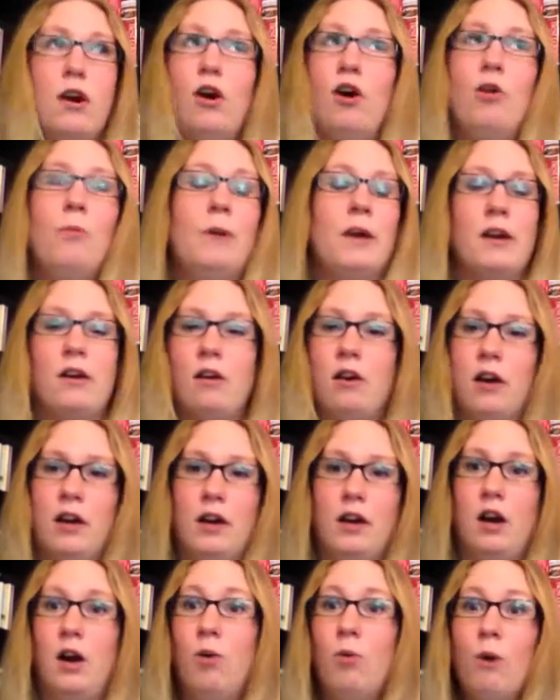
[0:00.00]
Oh my
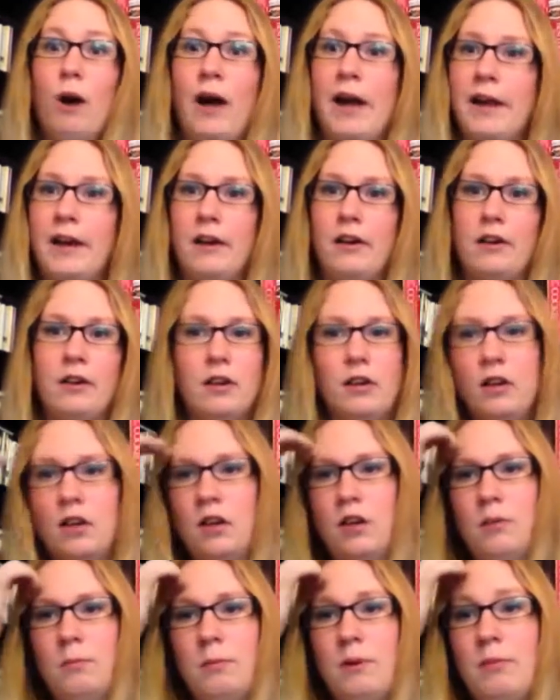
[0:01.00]
God, a wire.
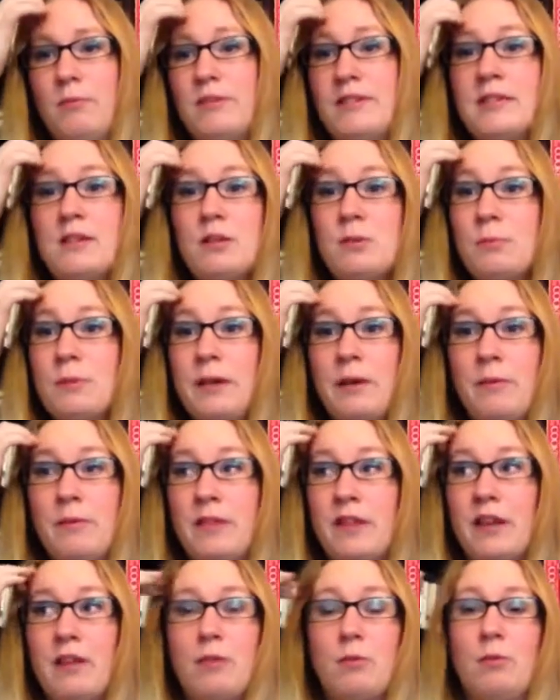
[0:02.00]
But I wasn't going to play
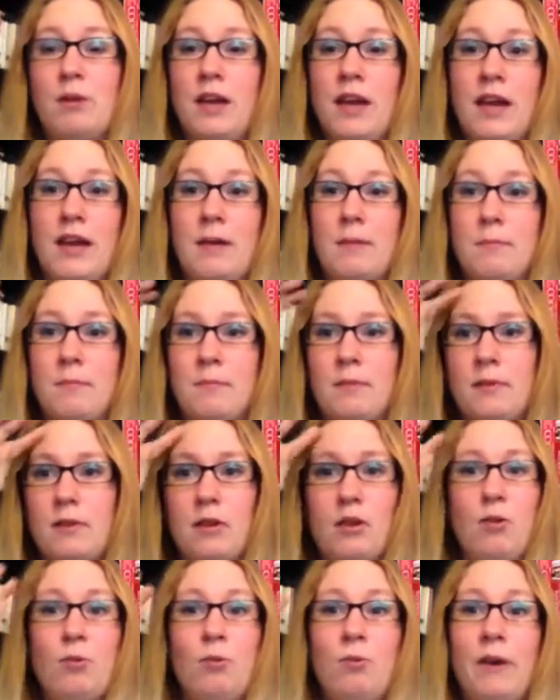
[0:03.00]
with it at 3 a.m.
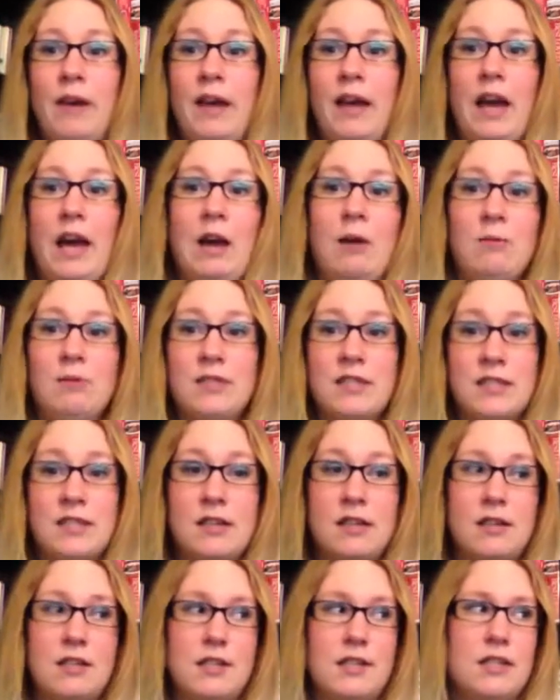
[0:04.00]
No way, I was
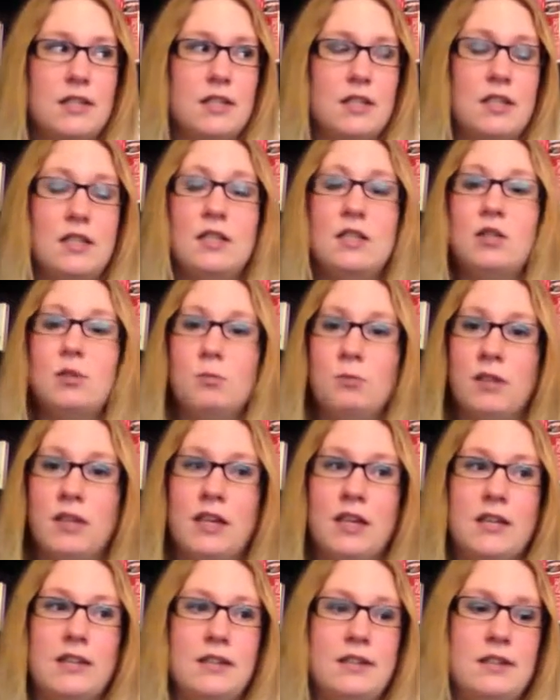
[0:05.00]
exhausted, and so were the
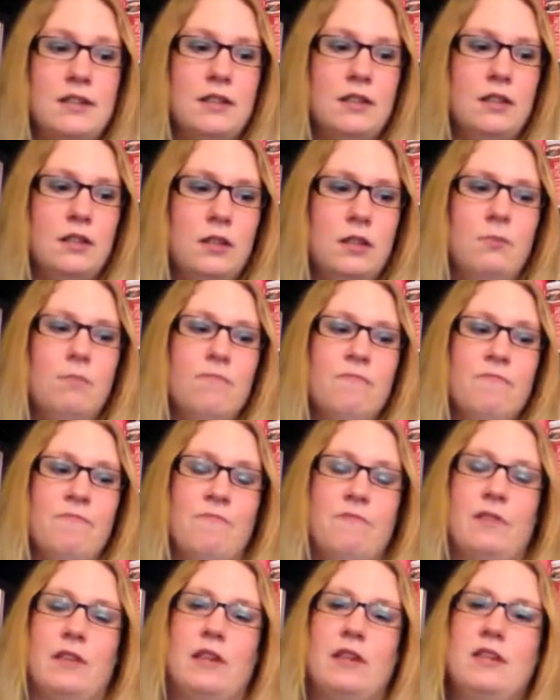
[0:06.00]
kids.
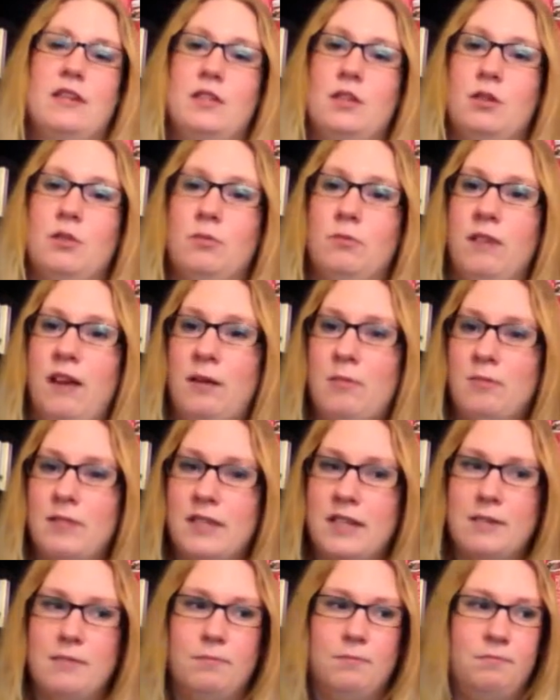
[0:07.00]
So that was
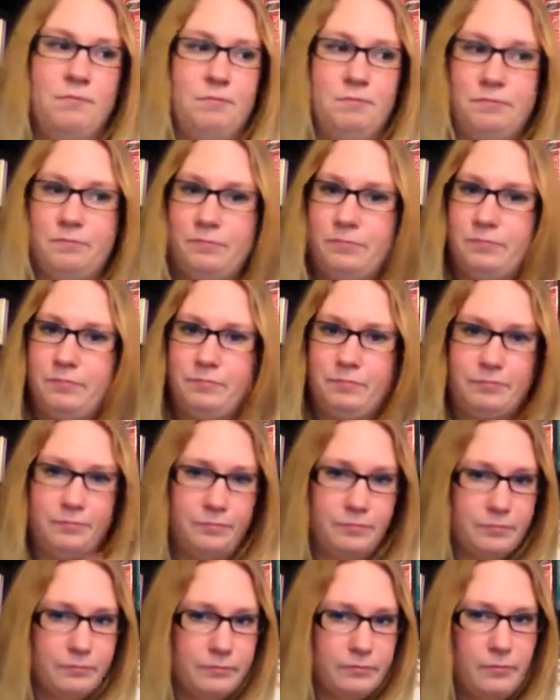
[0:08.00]
it.
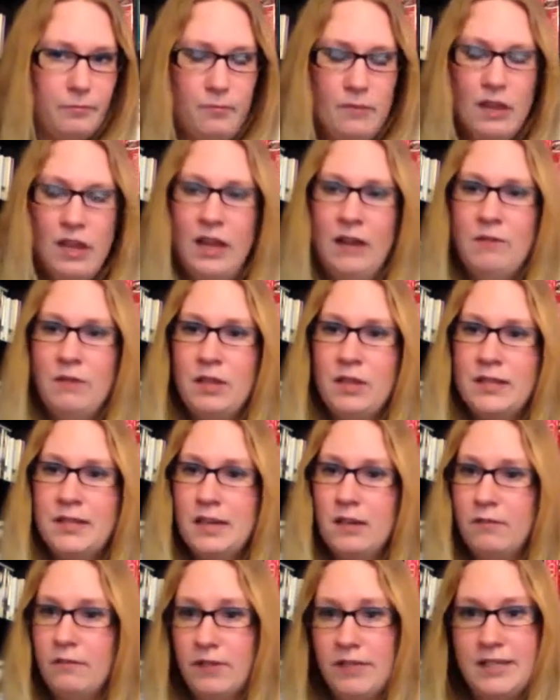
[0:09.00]
Everything's
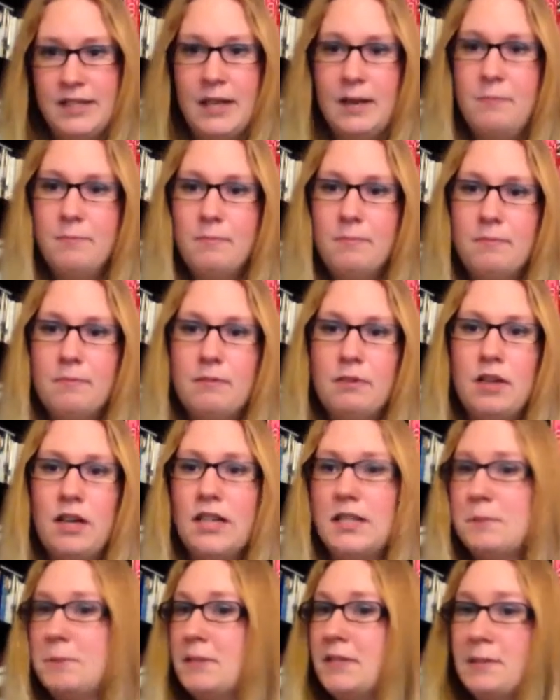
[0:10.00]
all fixed up.
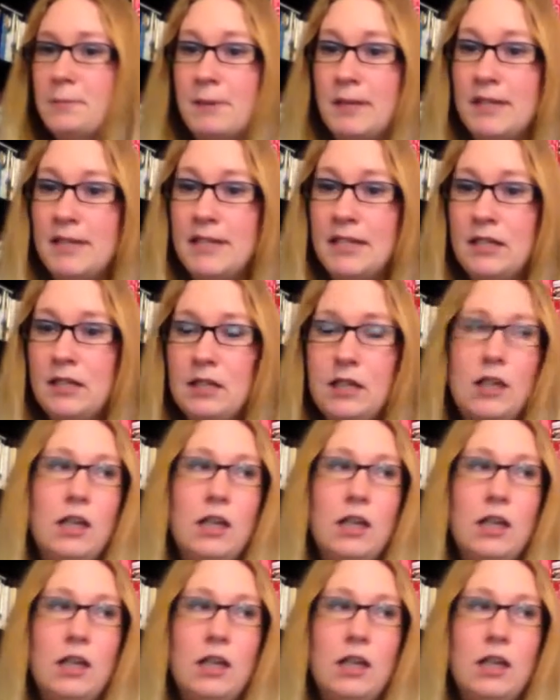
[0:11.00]
Husband's amazing.